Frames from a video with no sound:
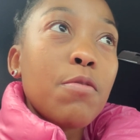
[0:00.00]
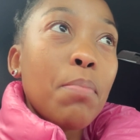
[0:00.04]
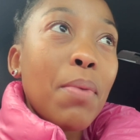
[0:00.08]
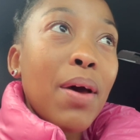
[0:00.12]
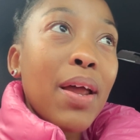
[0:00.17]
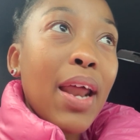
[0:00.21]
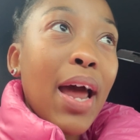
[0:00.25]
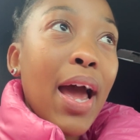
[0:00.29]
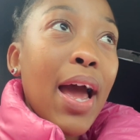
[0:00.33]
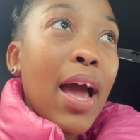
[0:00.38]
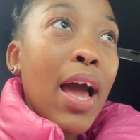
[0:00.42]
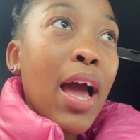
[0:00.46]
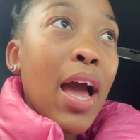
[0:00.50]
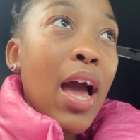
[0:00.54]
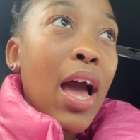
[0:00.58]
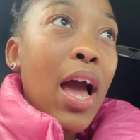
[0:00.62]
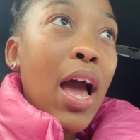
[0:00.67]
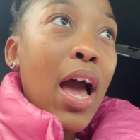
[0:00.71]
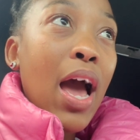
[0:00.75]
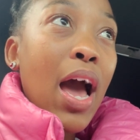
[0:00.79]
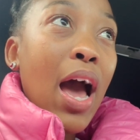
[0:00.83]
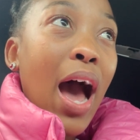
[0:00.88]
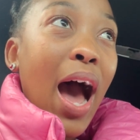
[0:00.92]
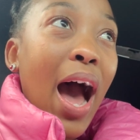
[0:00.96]
but I
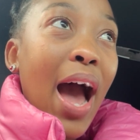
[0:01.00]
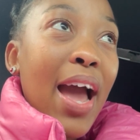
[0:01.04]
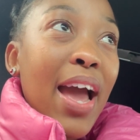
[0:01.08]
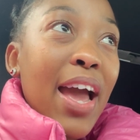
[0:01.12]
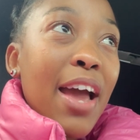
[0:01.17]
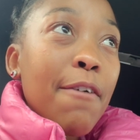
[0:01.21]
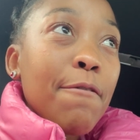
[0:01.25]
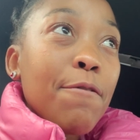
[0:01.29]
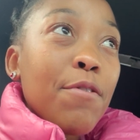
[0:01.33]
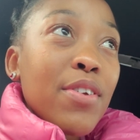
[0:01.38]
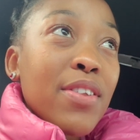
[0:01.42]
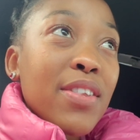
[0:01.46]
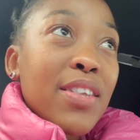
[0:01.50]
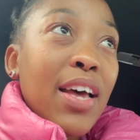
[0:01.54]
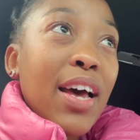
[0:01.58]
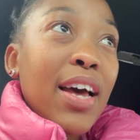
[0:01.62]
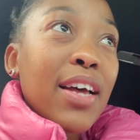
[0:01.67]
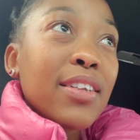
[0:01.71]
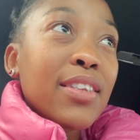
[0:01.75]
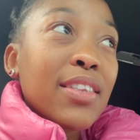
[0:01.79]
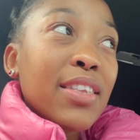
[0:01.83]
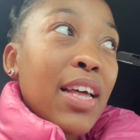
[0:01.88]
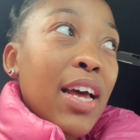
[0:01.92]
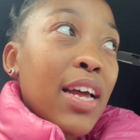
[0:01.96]

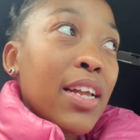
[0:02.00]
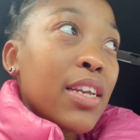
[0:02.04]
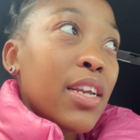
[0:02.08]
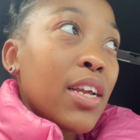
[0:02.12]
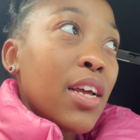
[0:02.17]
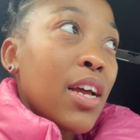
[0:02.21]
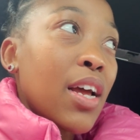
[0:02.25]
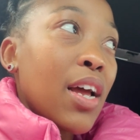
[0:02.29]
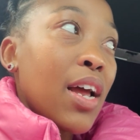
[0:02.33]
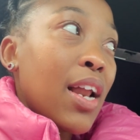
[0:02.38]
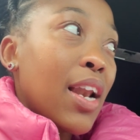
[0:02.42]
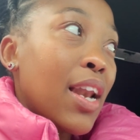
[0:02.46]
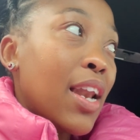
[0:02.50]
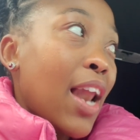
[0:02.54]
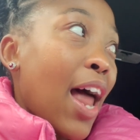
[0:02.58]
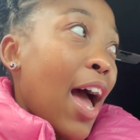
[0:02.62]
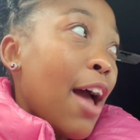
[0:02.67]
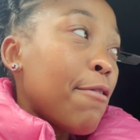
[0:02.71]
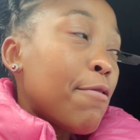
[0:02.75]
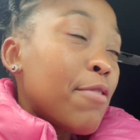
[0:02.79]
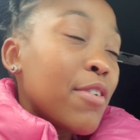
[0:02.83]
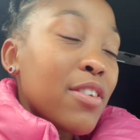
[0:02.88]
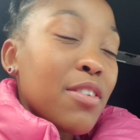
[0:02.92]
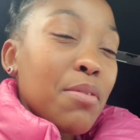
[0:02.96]
emphasize that
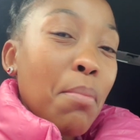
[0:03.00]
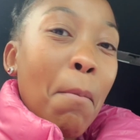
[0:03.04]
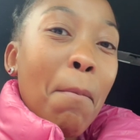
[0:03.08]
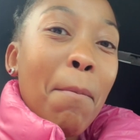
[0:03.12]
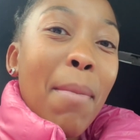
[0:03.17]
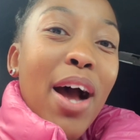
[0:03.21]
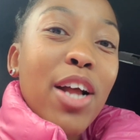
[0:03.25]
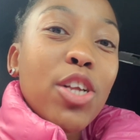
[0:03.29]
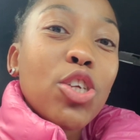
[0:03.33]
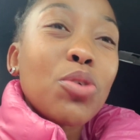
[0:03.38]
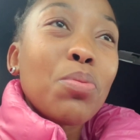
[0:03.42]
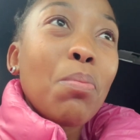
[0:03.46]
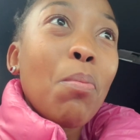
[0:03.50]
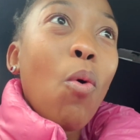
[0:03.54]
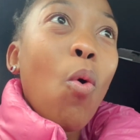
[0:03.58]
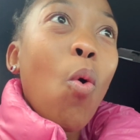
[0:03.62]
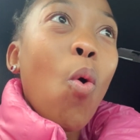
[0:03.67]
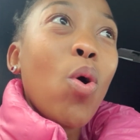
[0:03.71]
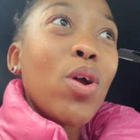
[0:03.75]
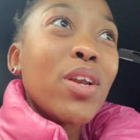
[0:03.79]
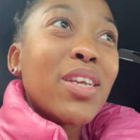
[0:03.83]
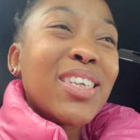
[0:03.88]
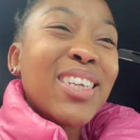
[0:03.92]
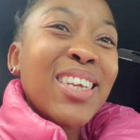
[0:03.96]
life is much
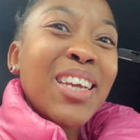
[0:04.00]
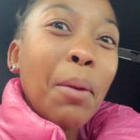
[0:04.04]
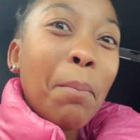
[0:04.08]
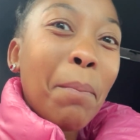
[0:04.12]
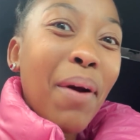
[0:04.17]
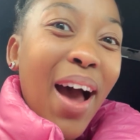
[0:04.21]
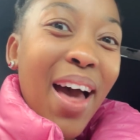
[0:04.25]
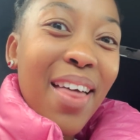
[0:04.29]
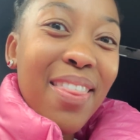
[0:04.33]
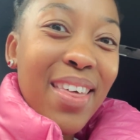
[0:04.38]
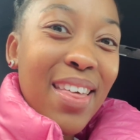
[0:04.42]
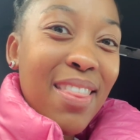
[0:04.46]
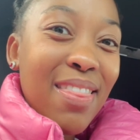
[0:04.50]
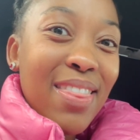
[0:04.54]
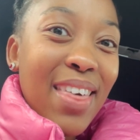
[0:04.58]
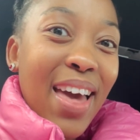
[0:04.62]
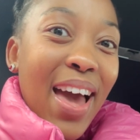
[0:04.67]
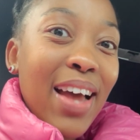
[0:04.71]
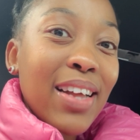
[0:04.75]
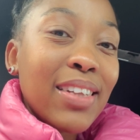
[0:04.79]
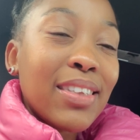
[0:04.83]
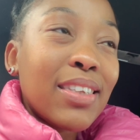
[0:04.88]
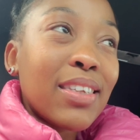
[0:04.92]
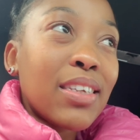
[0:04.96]
more deeper than
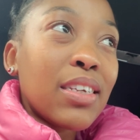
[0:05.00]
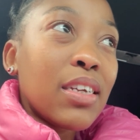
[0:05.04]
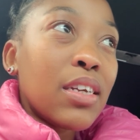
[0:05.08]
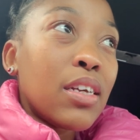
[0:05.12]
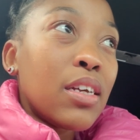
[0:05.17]
that.